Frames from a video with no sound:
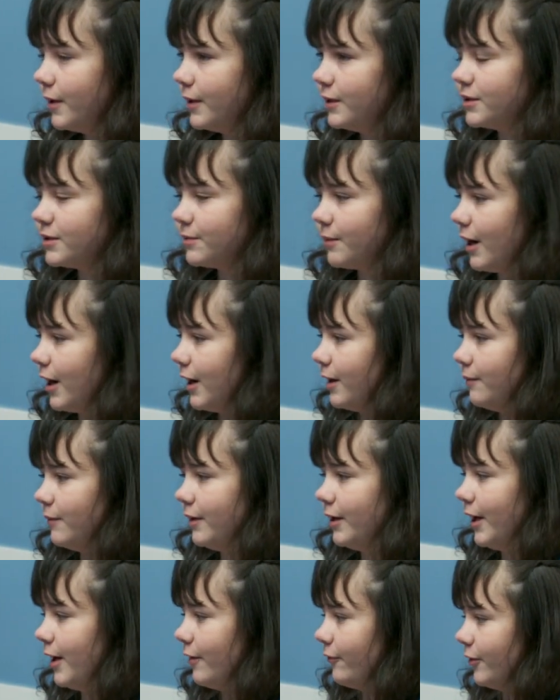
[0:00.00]
inspire
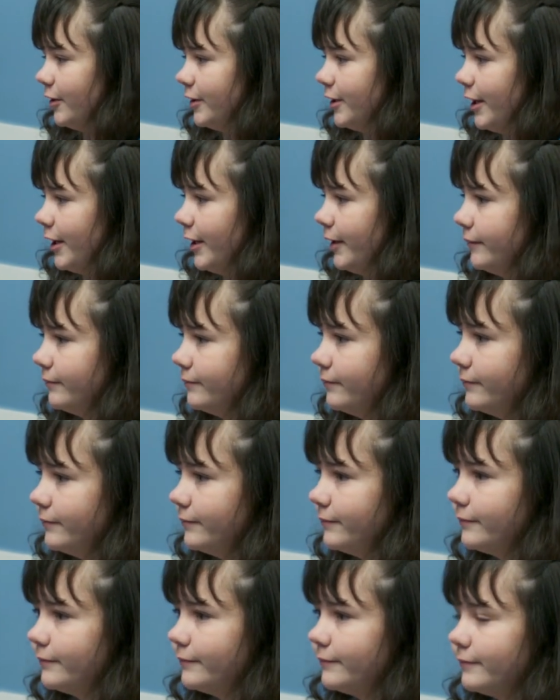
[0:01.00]
me every day
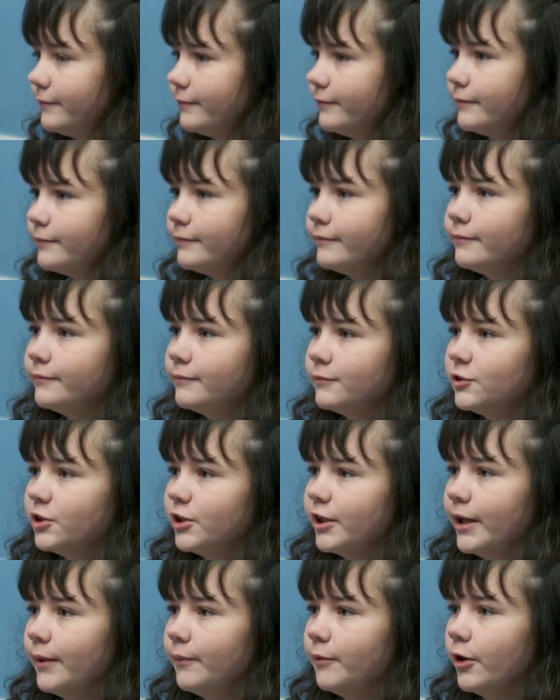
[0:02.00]

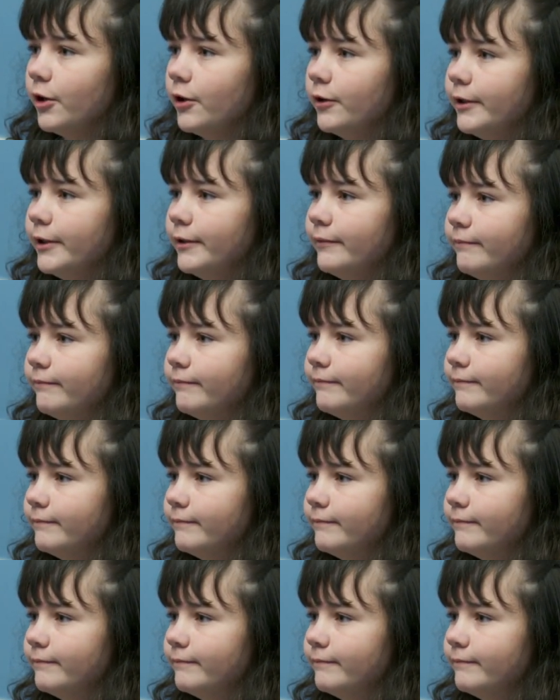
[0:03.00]
to keep going.